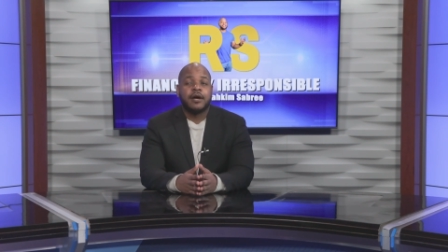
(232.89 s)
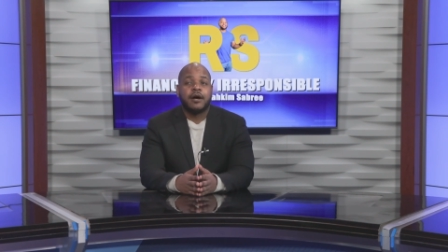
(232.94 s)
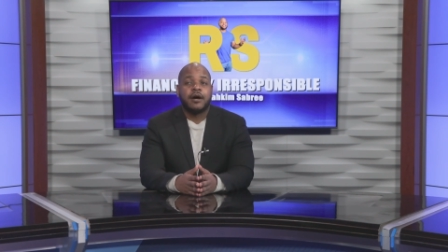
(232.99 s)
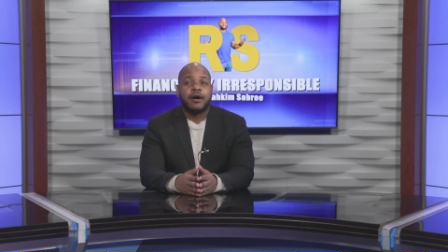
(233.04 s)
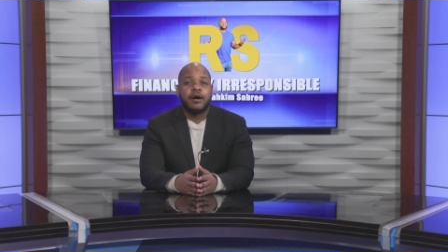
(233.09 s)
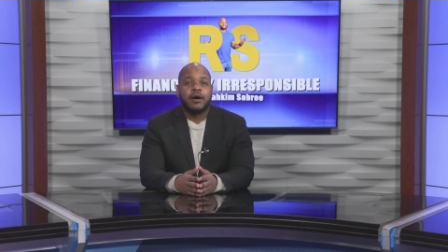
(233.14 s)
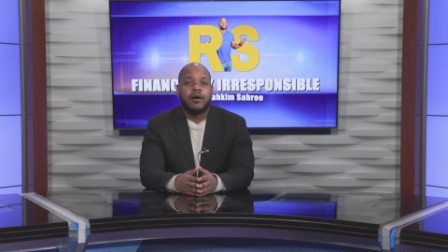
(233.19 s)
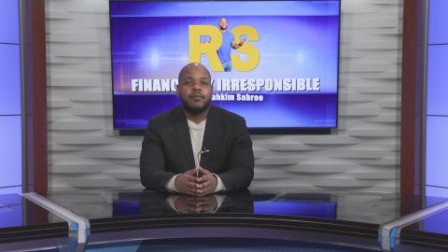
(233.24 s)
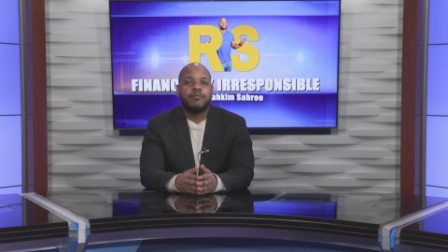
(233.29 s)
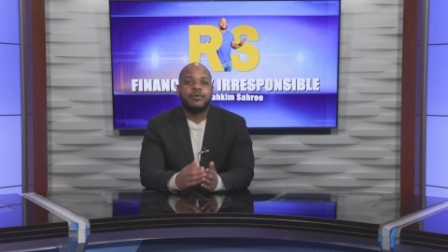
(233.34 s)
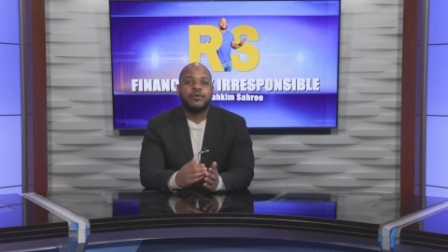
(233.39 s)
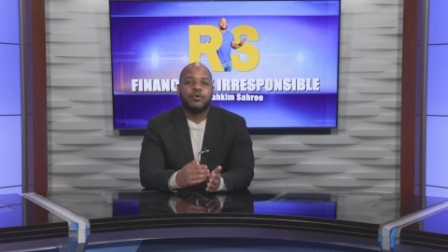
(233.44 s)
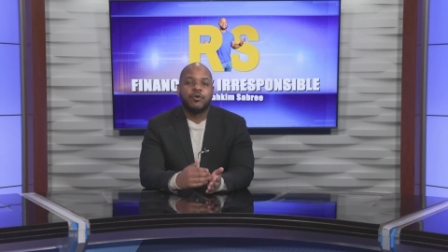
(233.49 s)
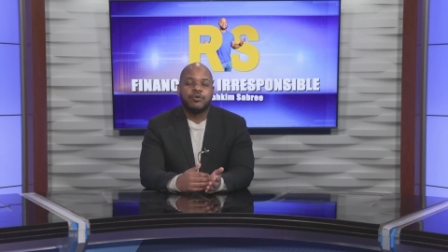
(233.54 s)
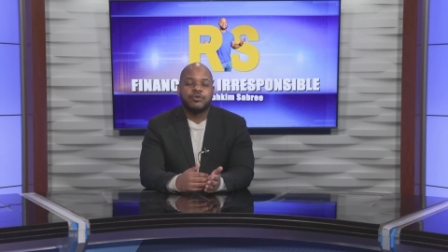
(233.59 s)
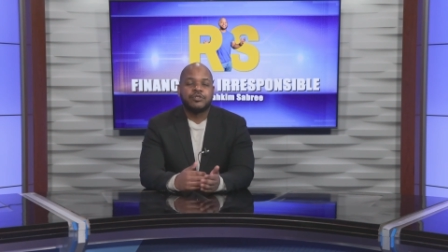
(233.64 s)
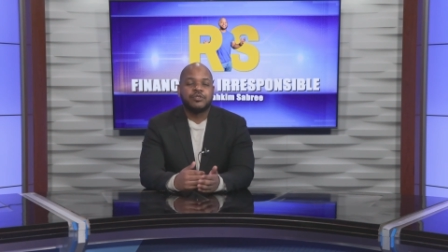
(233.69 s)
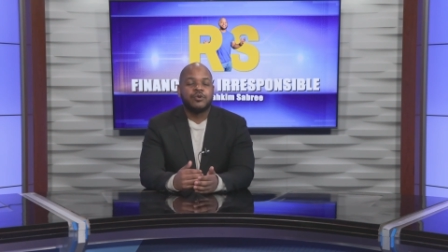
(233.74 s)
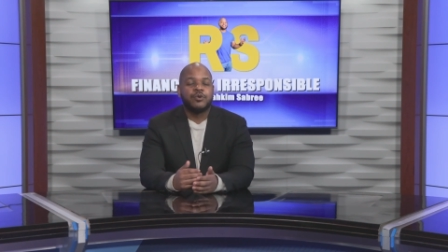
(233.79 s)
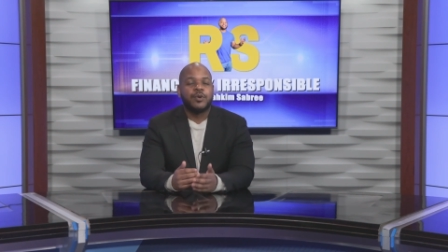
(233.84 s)
but
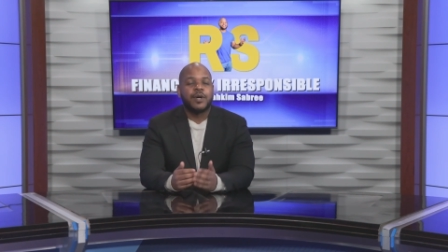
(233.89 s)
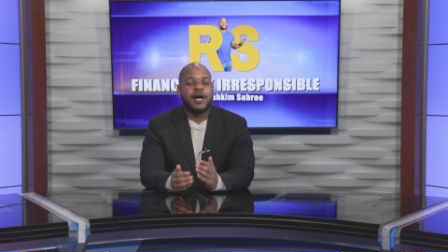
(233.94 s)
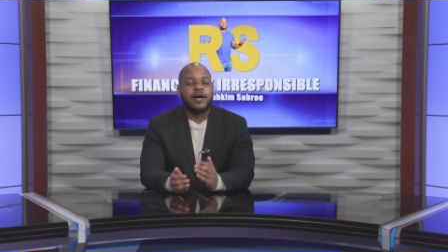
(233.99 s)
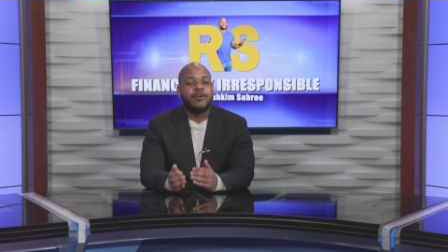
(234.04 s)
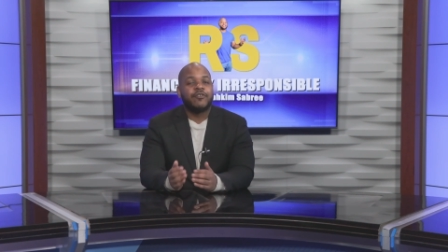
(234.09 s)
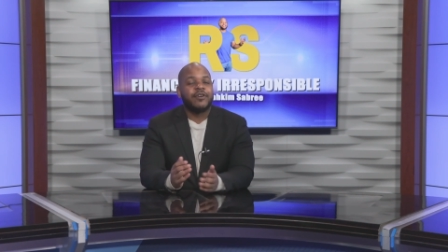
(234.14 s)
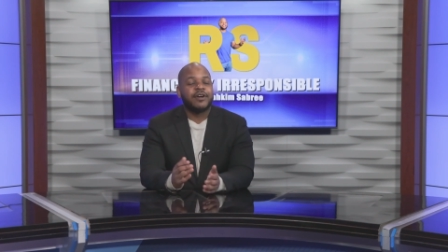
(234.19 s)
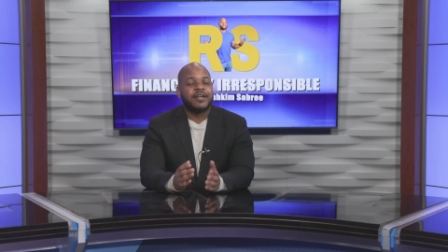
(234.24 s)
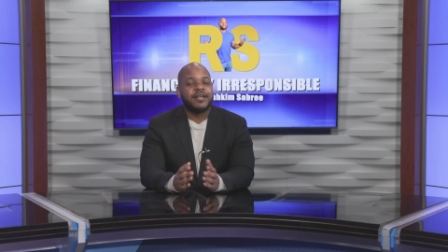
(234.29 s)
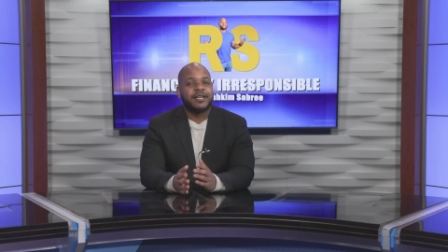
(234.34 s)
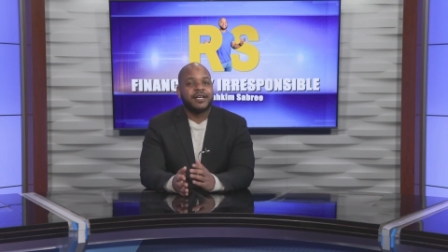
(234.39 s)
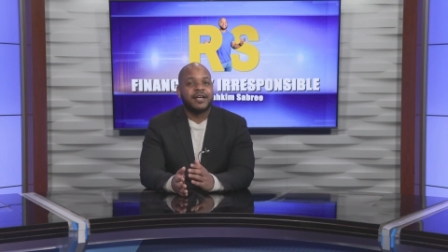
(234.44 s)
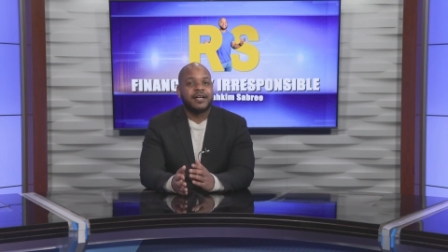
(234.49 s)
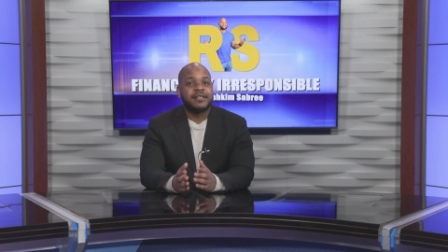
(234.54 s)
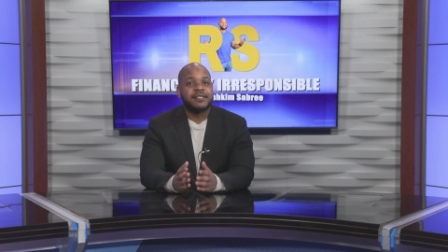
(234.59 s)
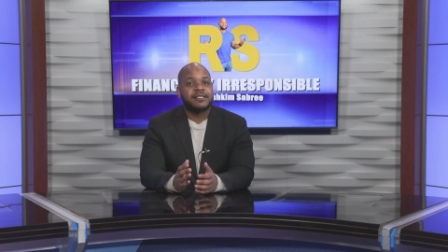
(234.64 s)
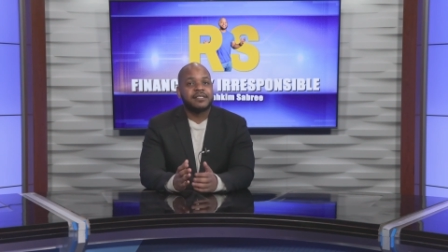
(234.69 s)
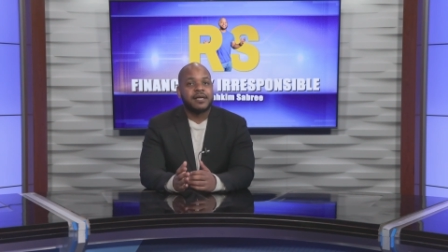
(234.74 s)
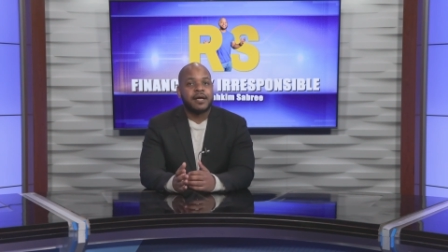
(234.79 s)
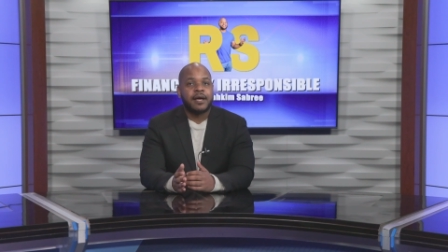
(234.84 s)
also how to
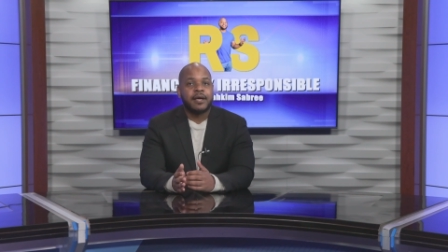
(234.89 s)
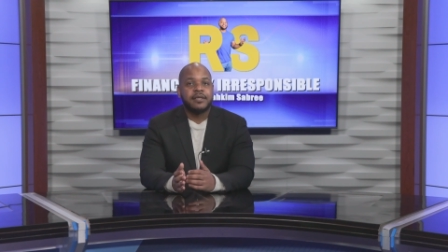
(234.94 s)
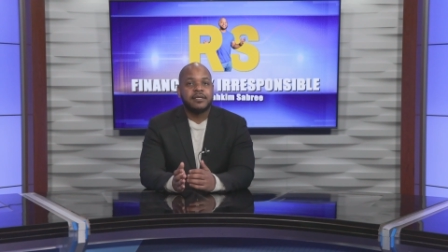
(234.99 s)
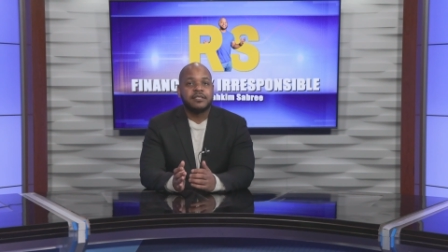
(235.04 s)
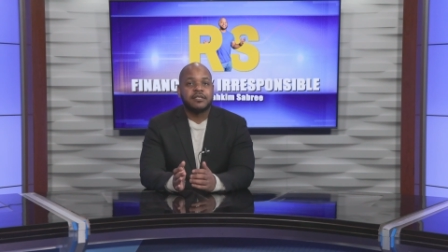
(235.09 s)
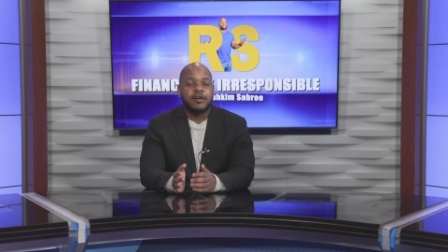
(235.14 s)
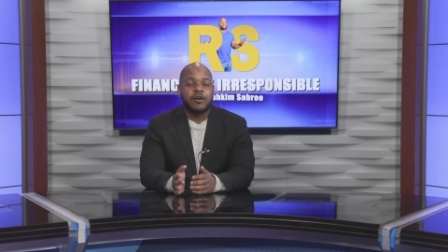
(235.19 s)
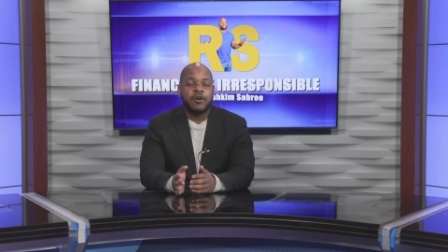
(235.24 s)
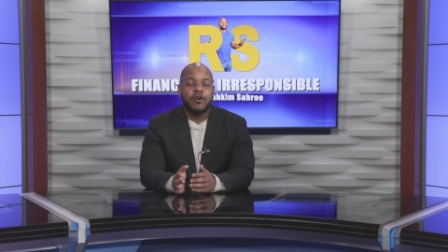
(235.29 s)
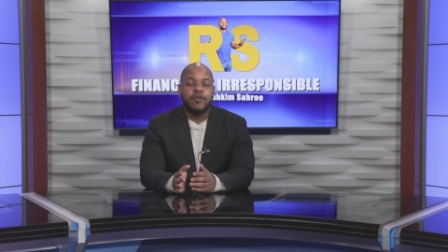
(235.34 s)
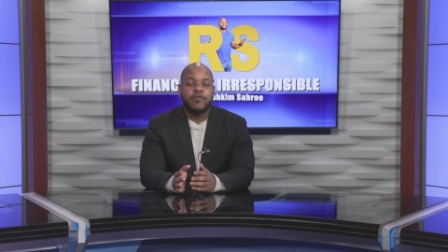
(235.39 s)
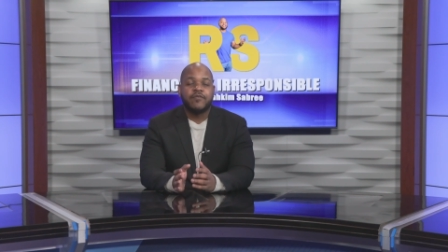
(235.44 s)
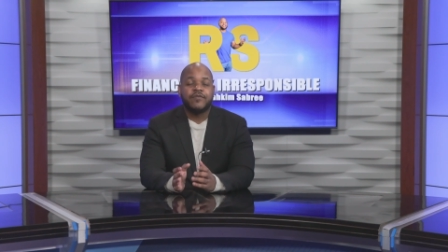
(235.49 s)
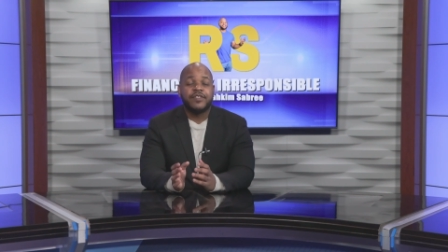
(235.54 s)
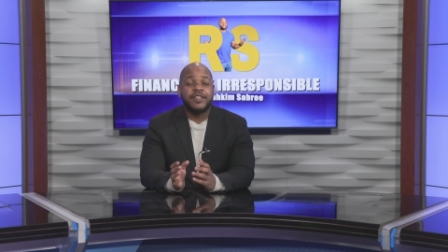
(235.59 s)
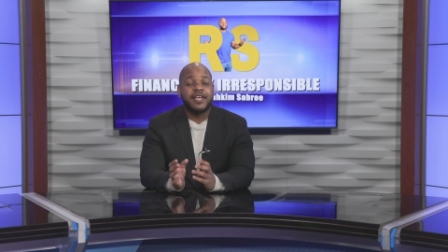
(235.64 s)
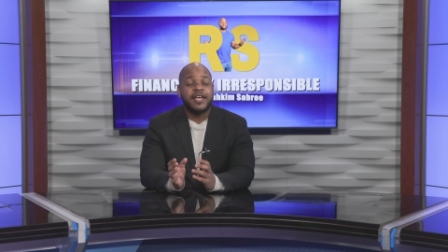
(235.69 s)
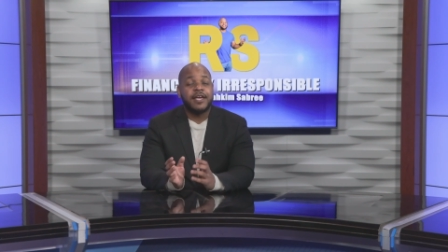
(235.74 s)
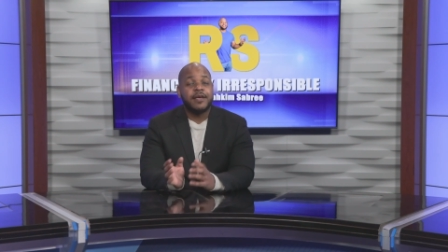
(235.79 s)
recognize signs of the